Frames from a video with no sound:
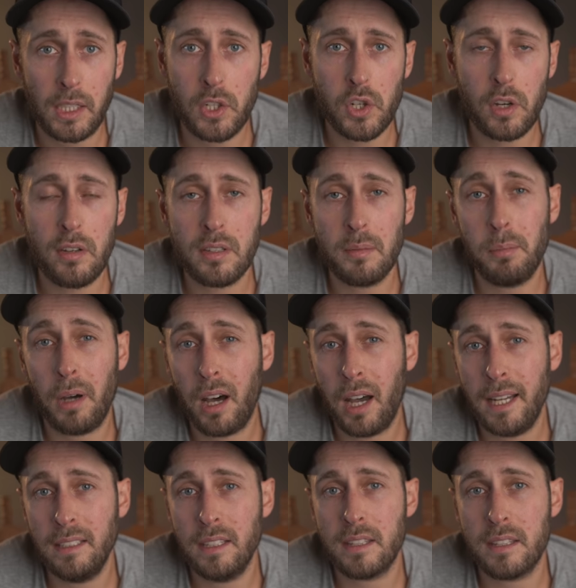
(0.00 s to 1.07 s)
I'm gonna show you some
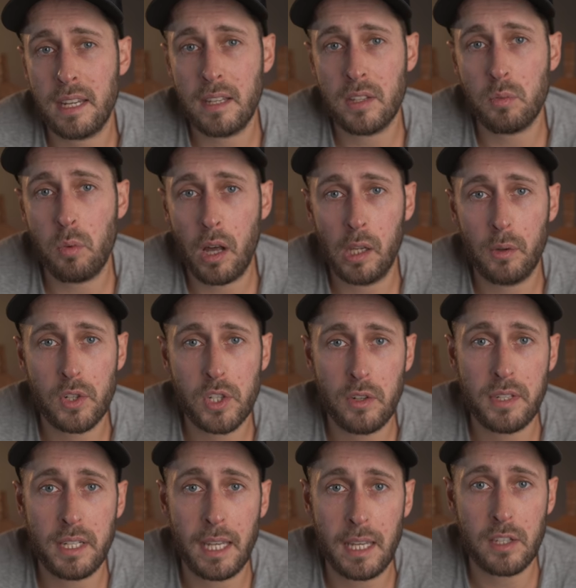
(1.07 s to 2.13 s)
behind the scenes while I was
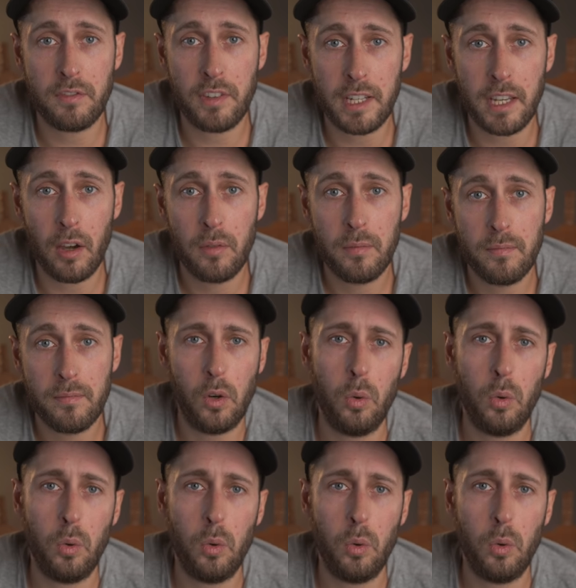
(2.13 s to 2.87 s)
shooting each video,